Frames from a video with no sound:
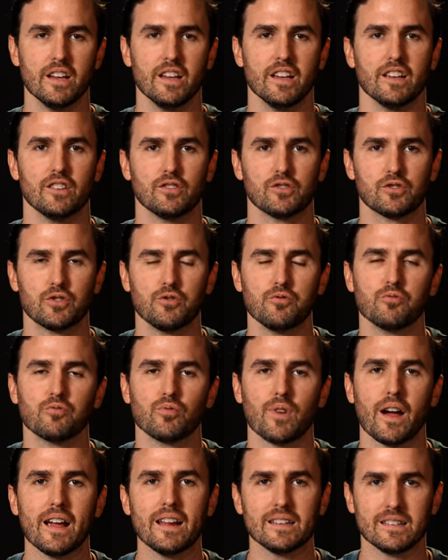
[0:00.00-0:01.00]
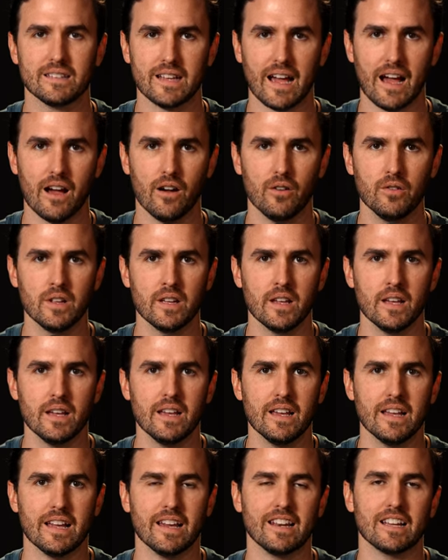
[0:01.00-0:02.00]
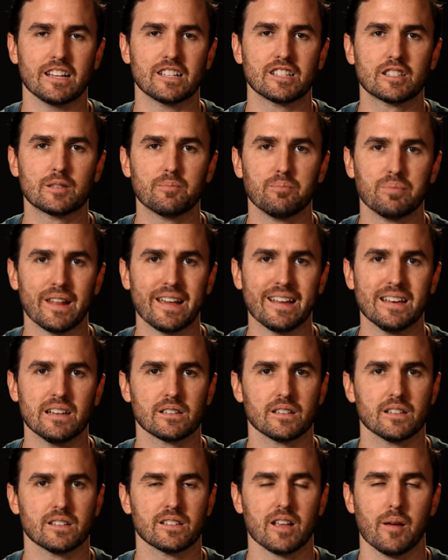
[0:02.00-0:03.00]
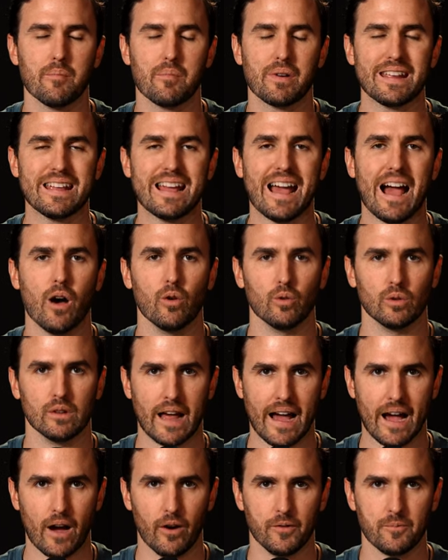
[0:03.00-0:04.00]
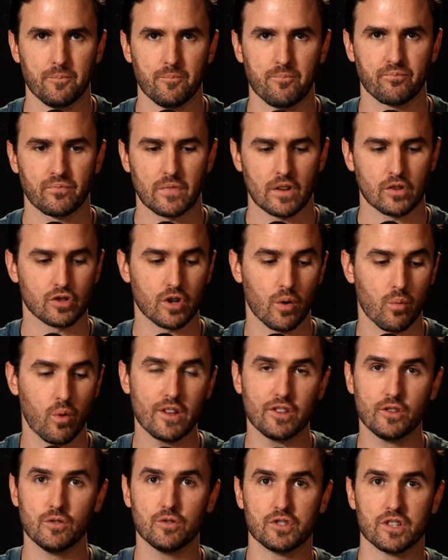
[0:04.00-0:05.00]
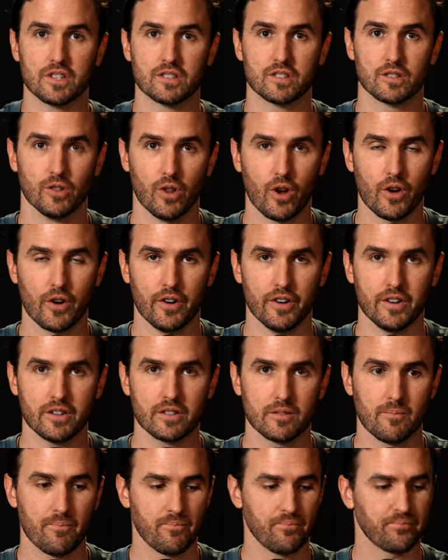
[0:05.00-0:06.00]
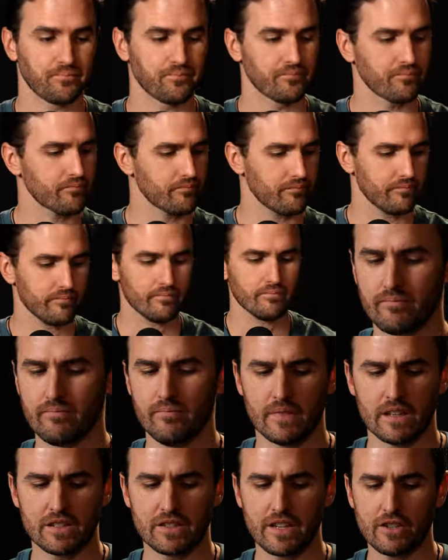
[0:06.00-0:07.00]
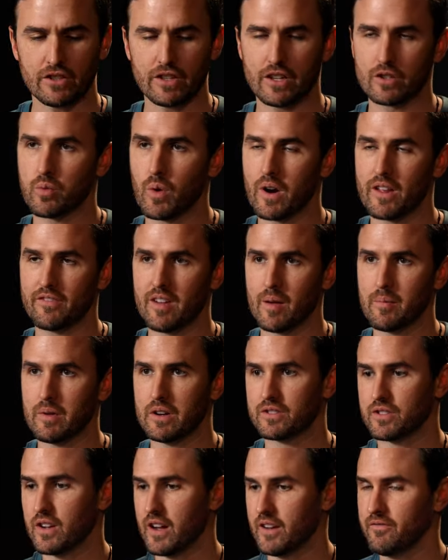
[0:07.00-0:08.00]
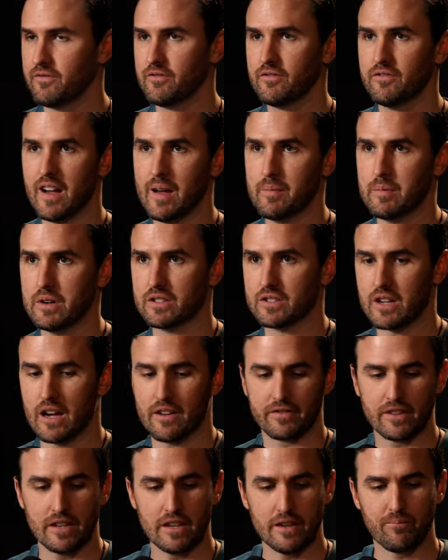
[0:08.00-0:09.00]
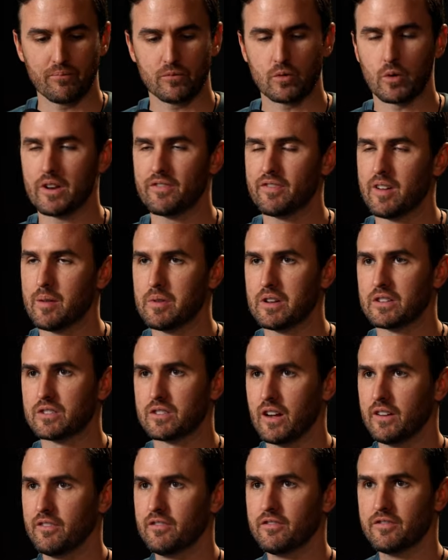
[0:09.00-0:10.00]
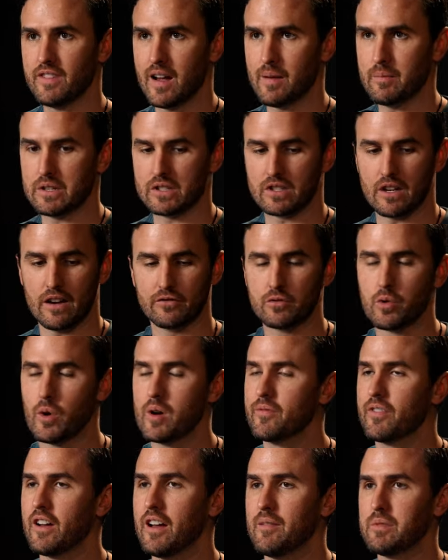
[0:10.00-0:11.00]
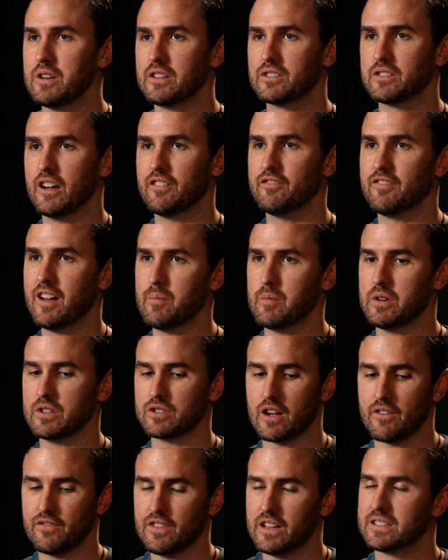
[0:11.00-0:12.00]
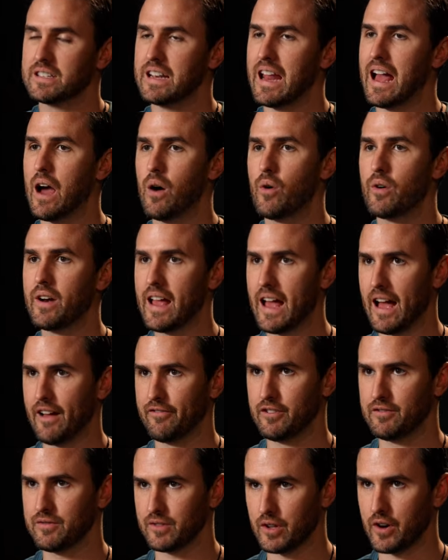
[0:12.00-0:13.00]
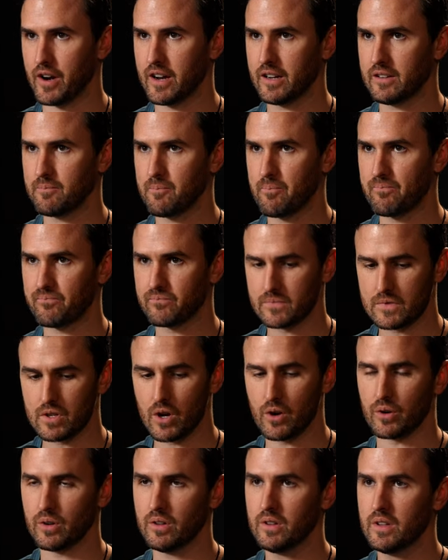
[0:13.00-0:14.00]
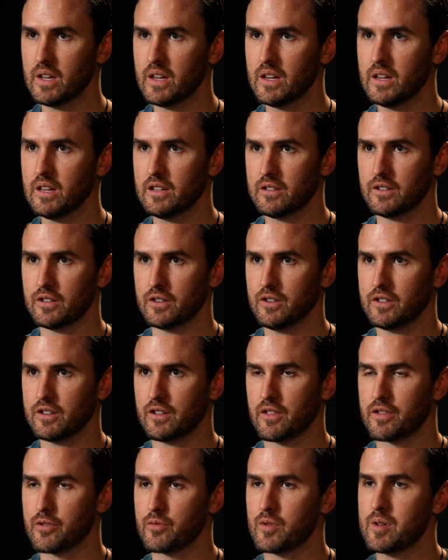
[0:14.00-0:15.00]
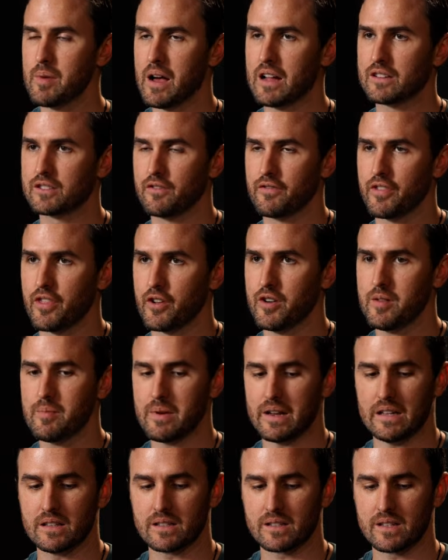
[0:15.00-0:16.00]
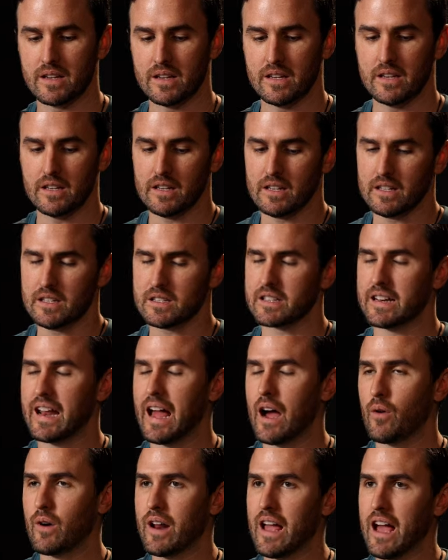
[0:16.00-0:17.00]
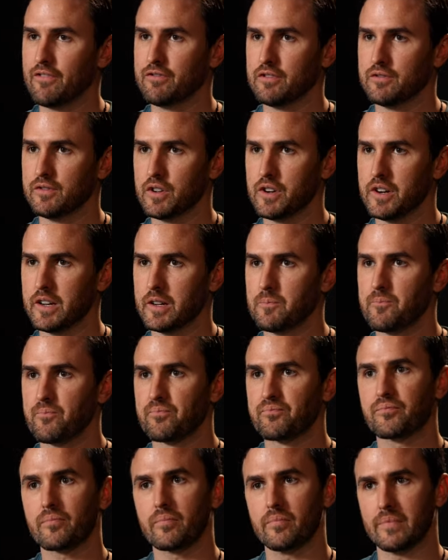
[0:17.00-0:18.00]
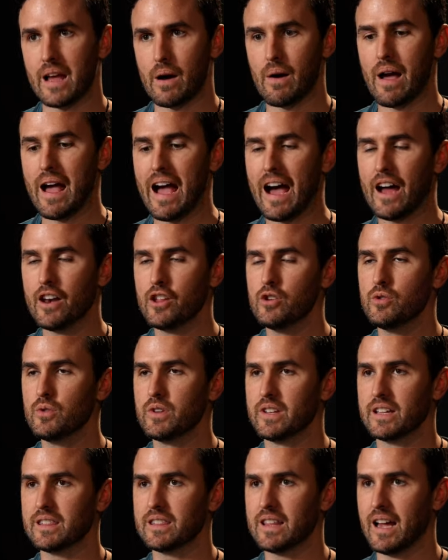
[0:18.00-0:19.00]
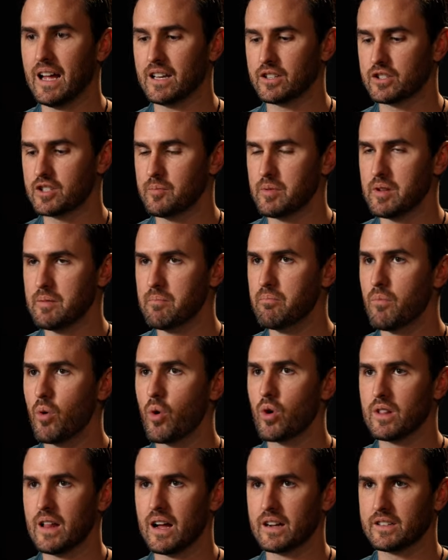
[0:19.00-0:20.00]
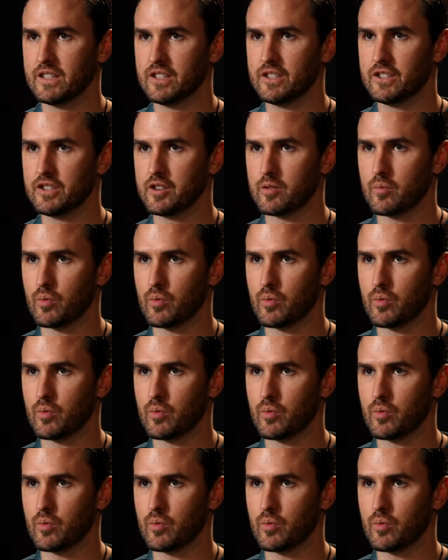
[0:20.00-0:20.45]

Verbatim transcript: is to write down and explain it to somebody out loud. So what you just learned, let's say you take 25 minutes on, 5 minutes off, 25 minutes on, 5 minutes off, 25 minutes on, 5 minutes off. That's an hour and a half of learning total. You know, you did 3 bouts of 30 minutes. It's an hour and a half of learning. Now, how do you get that to be more locked into your